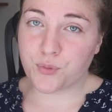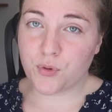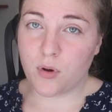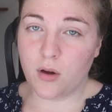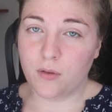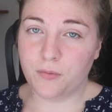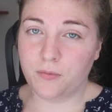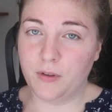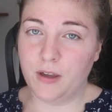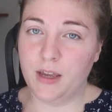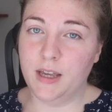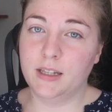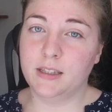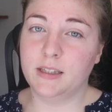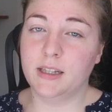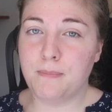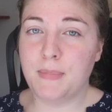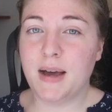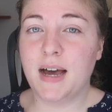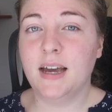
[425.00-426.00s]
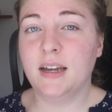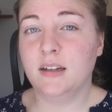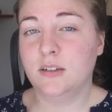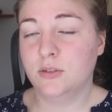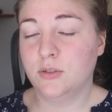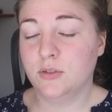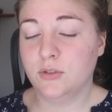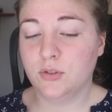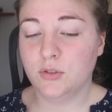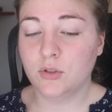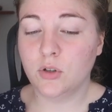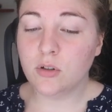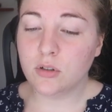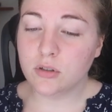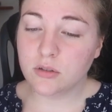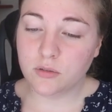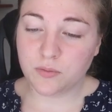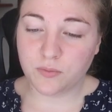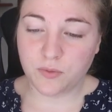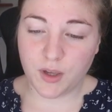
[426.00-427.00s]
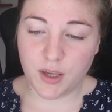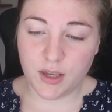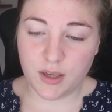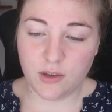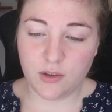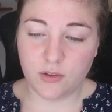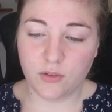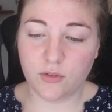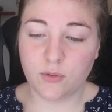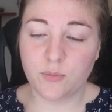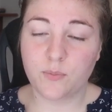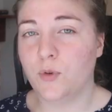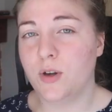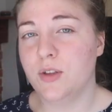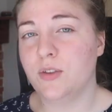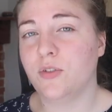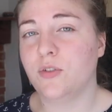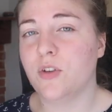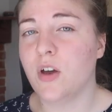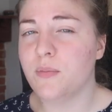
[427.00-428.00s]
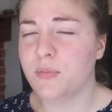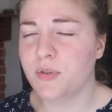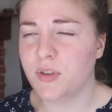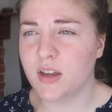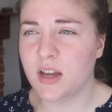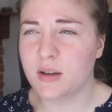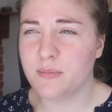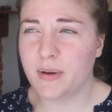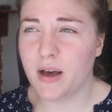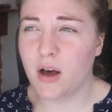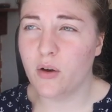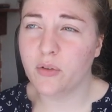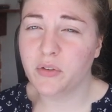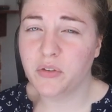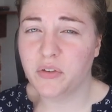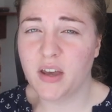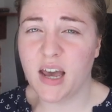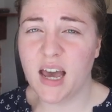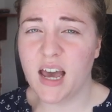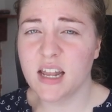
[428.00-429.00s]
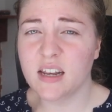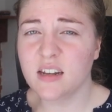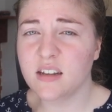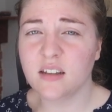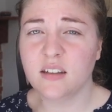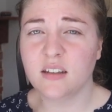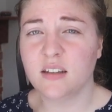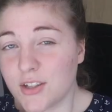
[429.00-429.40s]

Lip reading: profit minus all the fees went something about 10.